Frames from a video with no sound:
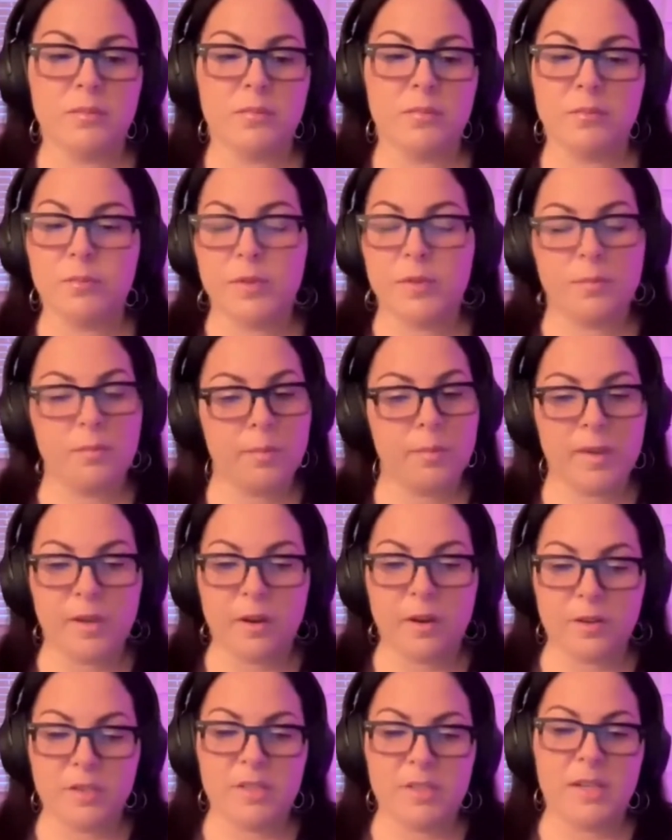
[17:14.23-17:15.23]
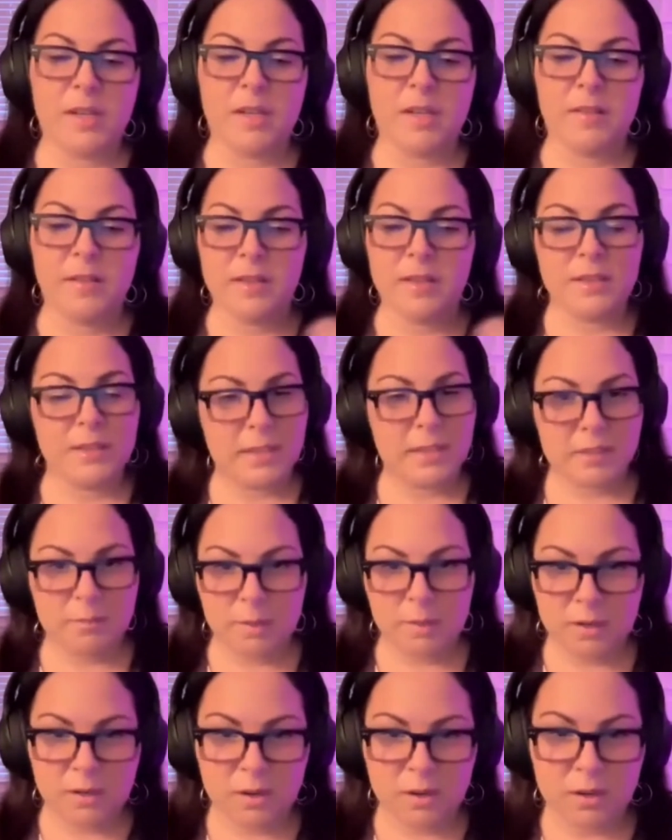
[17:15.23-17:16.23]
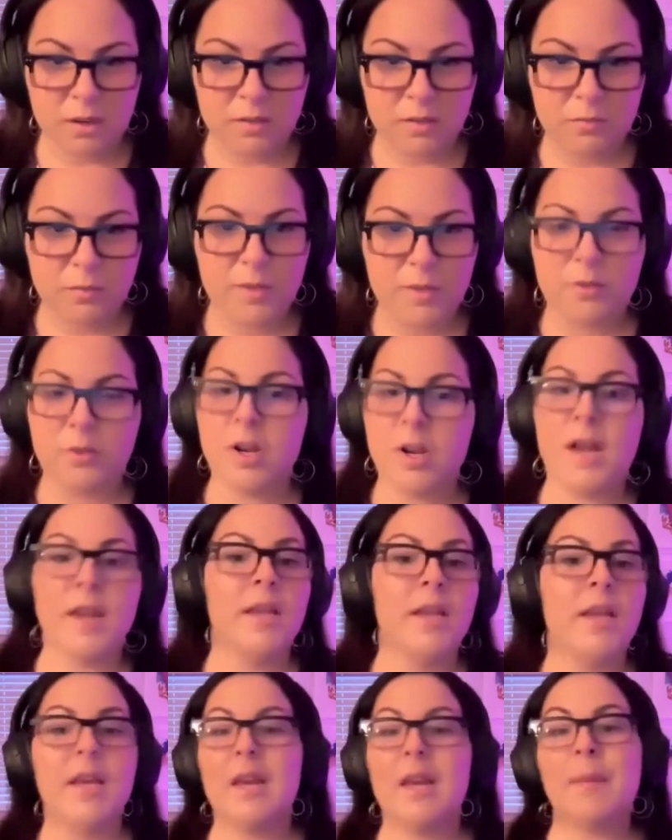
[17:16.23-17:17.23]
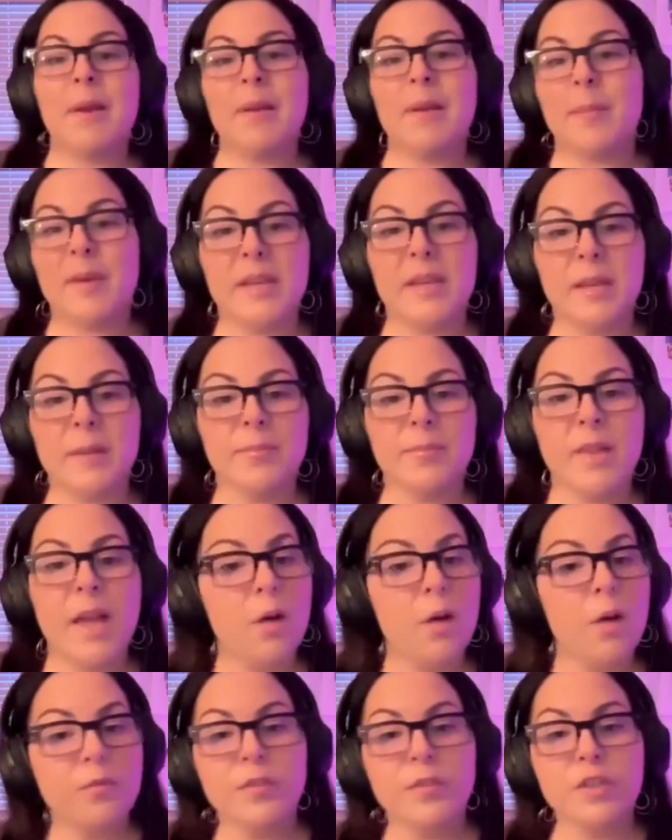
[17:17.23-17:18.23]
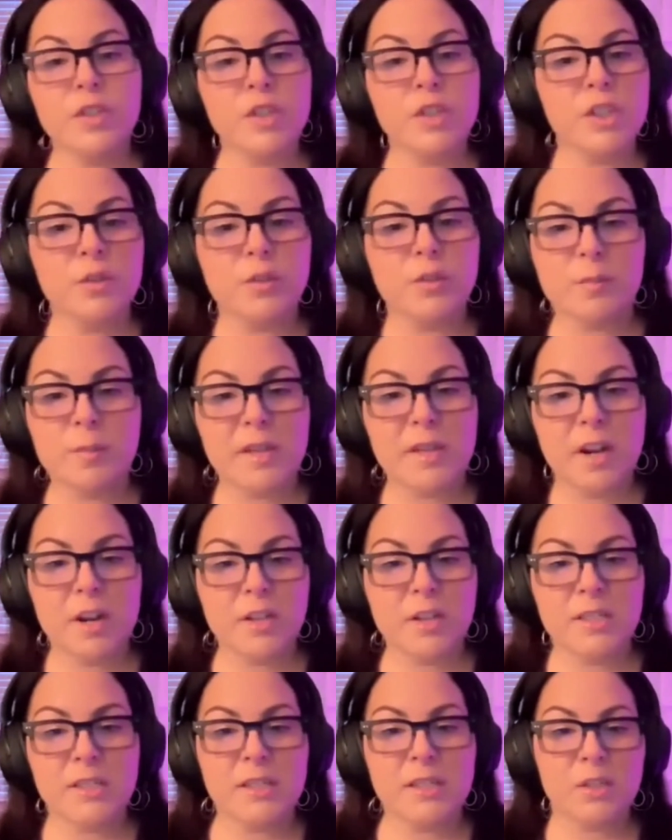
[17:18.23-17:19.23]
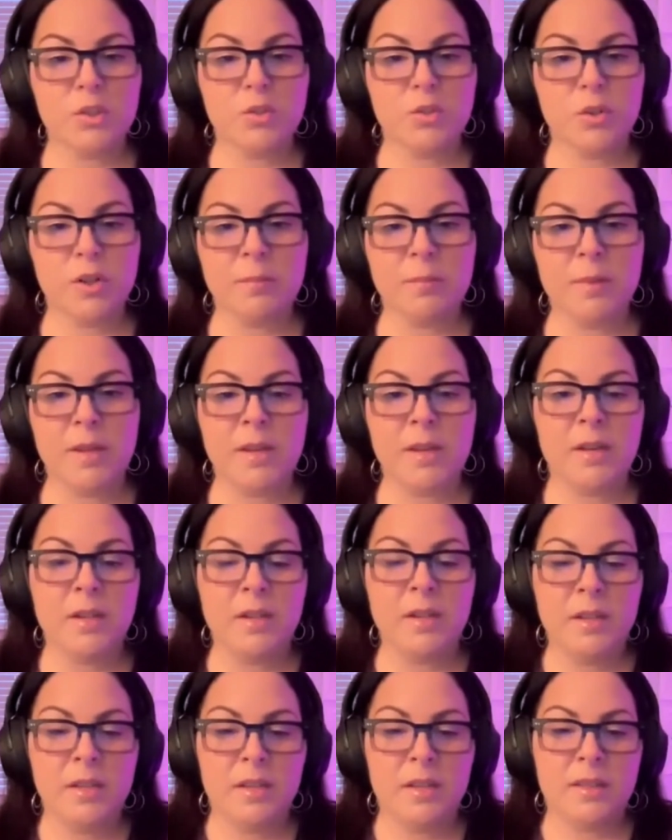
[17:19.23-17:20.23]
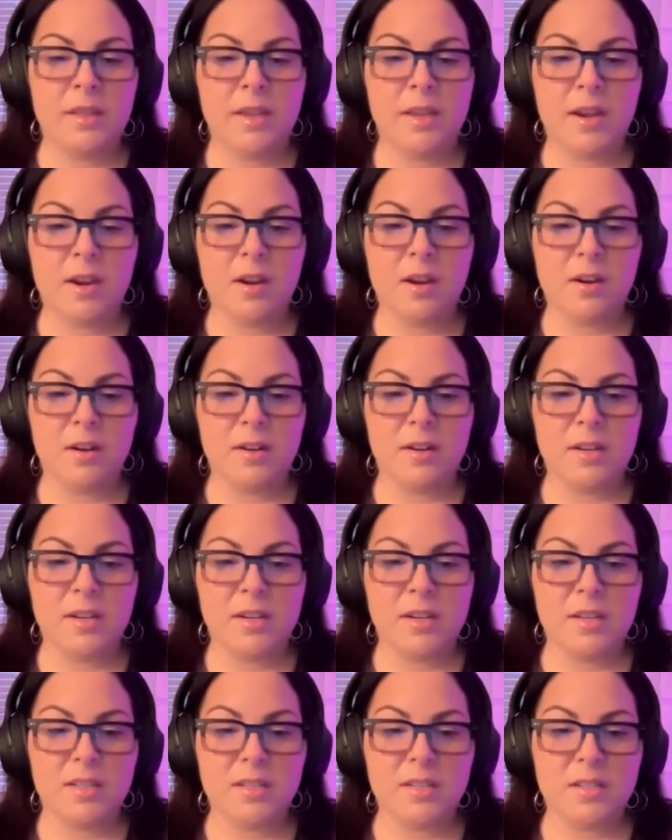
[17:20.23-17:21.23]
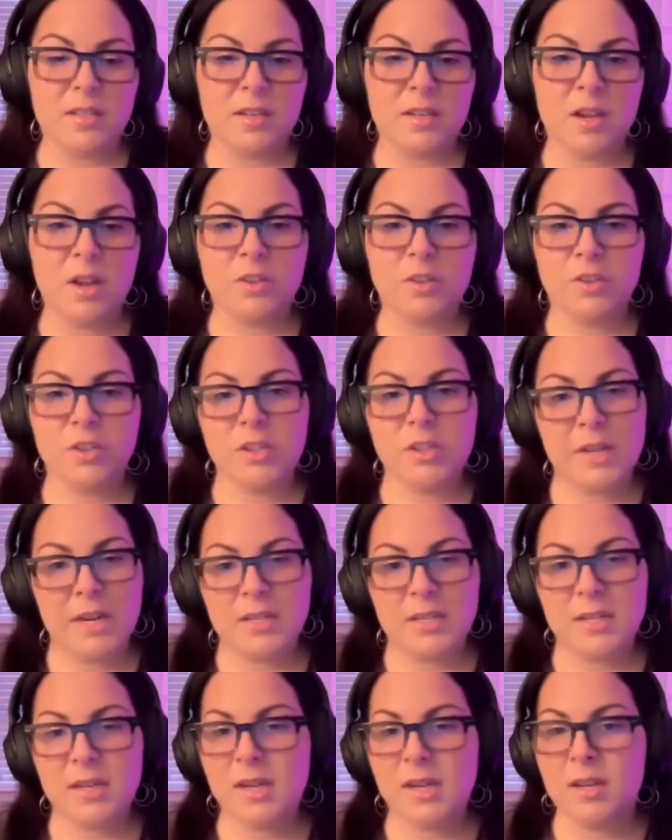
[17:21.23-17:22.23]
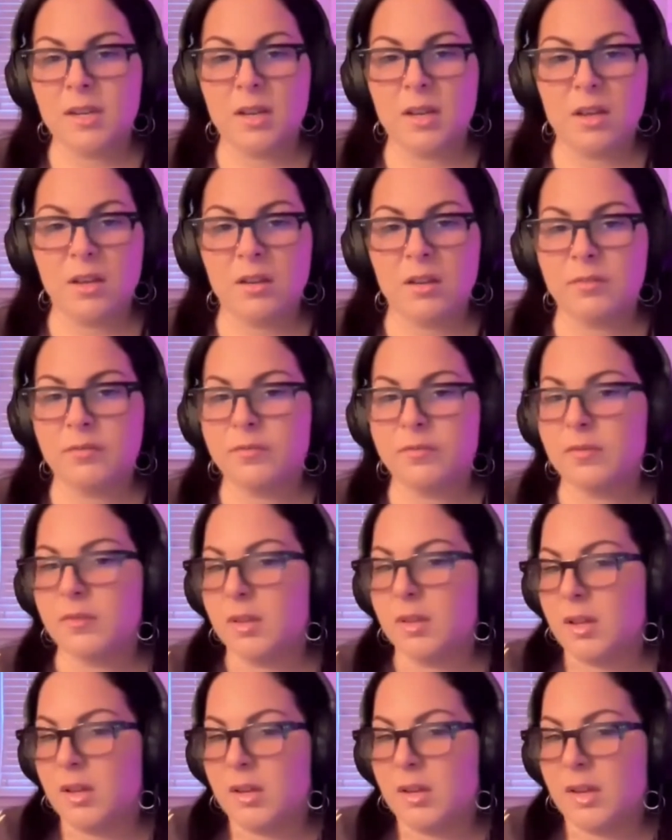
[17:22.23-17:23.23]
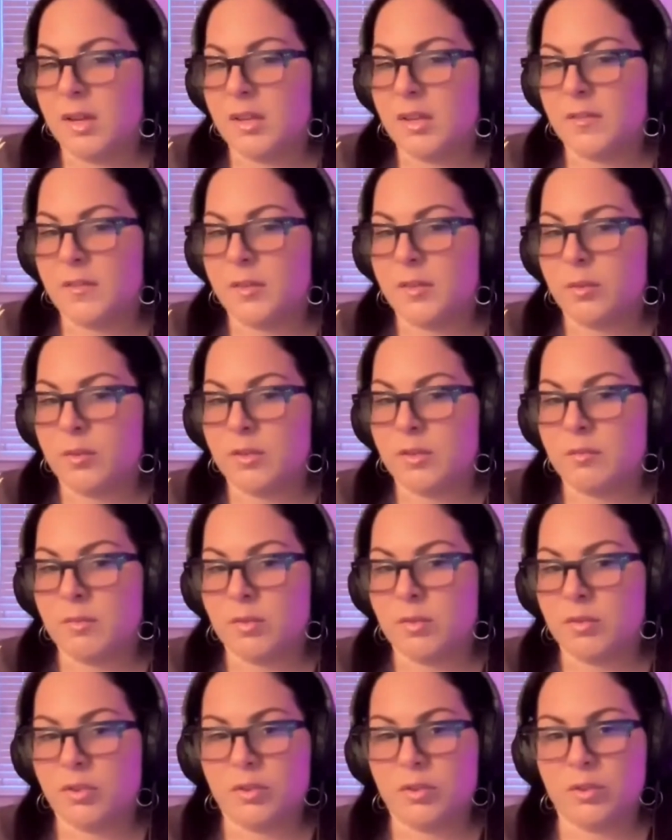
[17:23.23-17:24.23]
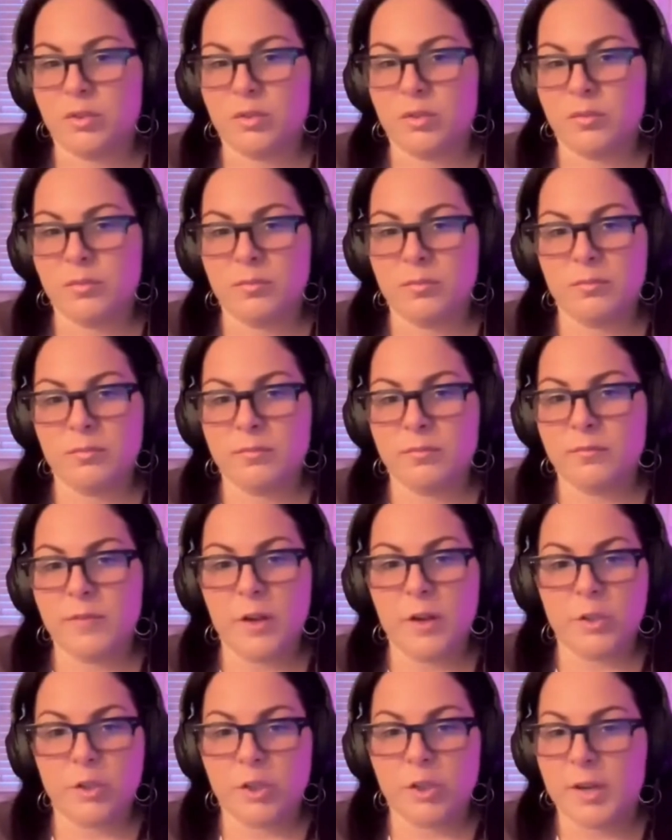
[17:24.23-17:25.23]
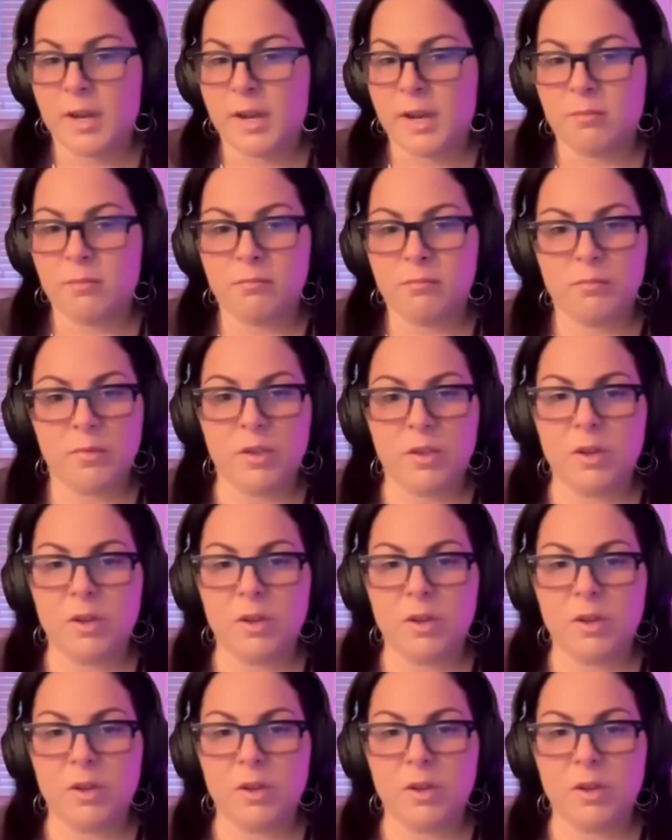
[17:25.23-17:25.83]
with PRT and the assessment of whether or not it might be helpful to use PRT in treatment, there is an understanding of an individual's emotional functioning,